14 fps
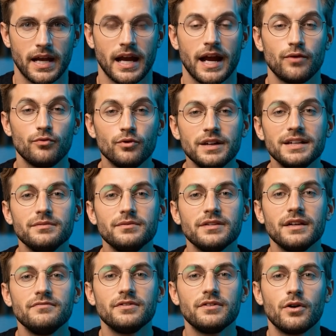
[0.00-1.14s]
and I really would
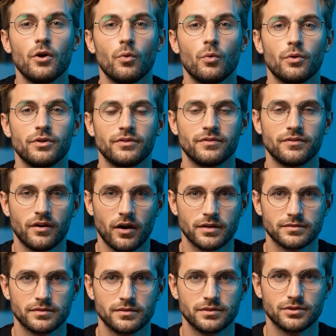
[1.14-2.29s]
love to know what your
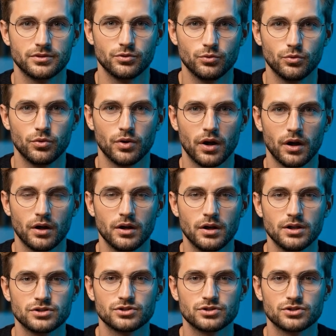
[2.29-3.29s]
thoughts on this tool are.